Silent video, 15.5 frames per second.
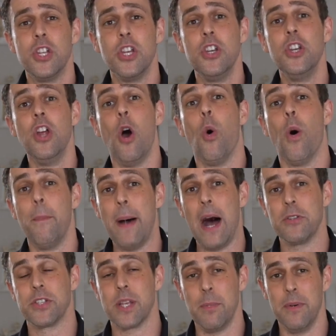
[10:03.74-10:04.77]
to know
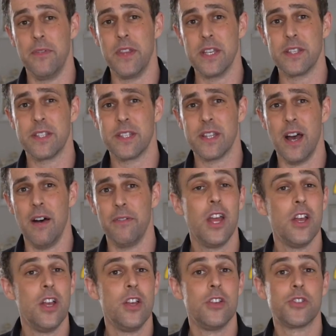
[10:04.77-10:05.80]
about some of this stuff.
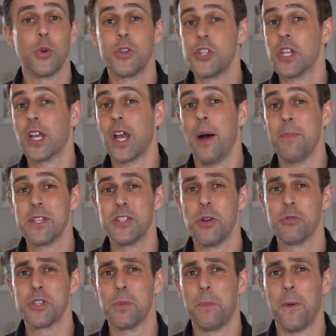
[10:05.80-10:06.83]
So it should come as
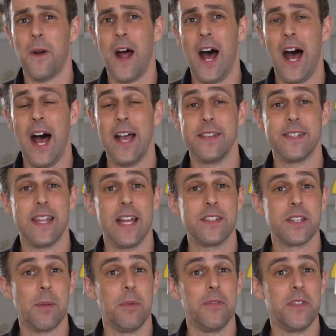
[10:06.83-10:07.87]
no surprise that
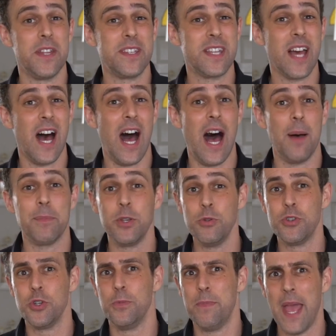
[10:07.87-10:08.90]
some of the top
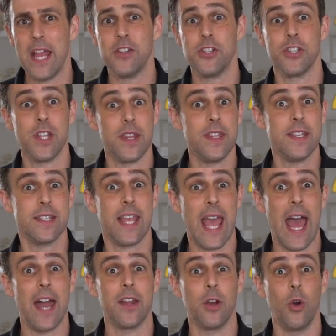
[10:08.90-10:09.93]
YouTube pages in this
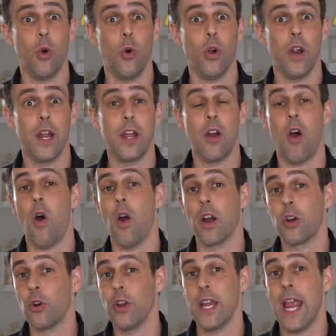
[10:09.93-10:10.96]
category
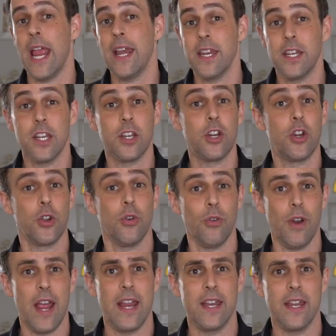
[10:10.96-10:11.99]
are created and
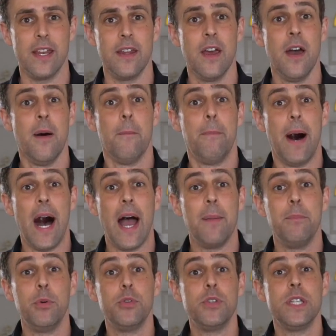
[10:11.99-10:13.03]
curated
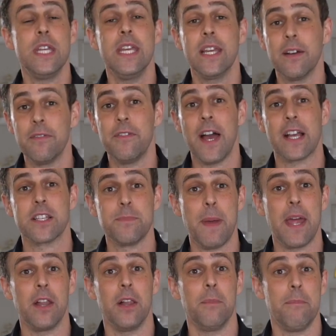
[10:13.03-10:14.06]
by boutique effects
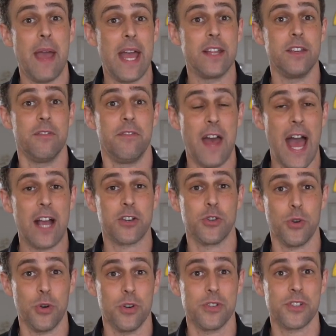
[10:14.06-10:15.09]
pedal
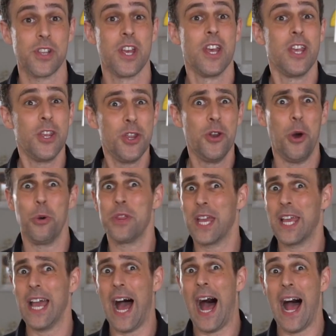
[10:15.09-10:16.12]
manufacturers. You know,
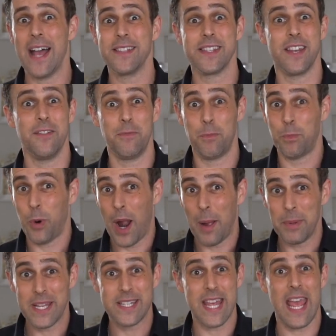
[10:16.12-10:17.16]
the guys that have
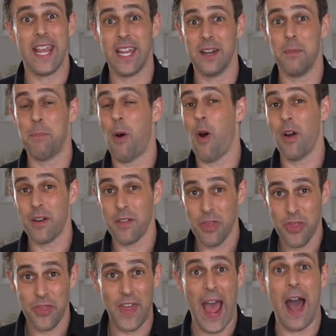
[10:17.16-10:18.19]
probably taken apart
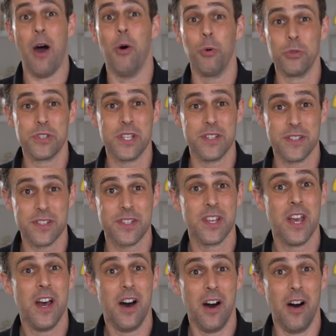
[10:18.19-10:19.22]

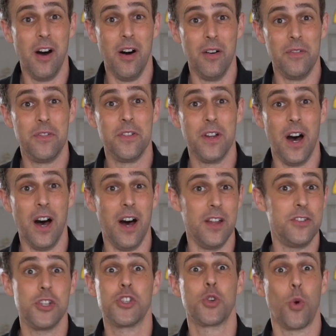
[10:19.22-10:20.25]
thousands of
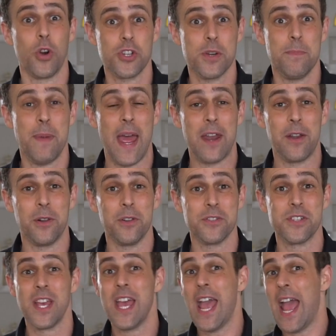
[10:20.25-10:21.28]
uh, distortion
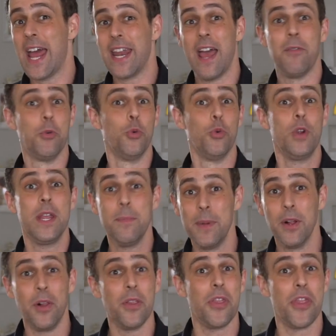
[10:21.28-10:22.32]
pedals and have
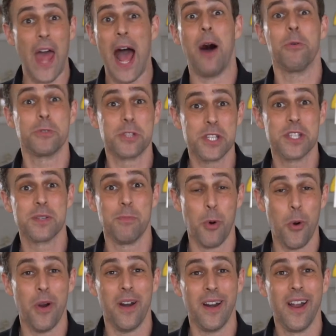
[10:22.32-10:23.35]
rebuilt thousands
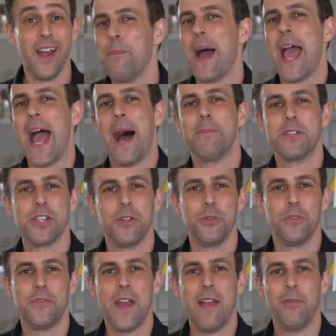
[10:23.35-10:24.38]
more. My
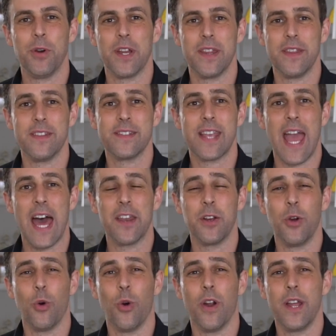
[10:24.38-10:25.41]
absolute favorite in this
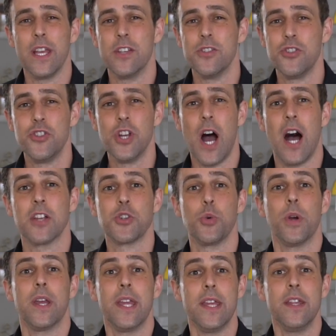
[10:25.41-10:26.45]
category is
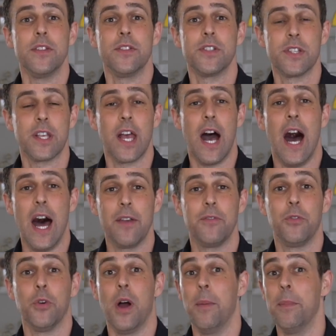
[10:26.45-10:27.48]
Joshua Heath
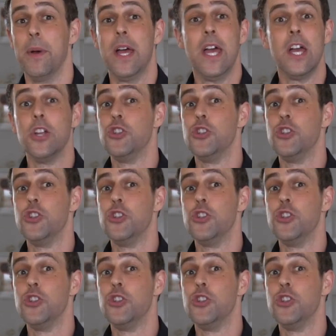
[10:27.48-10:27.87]
Scott from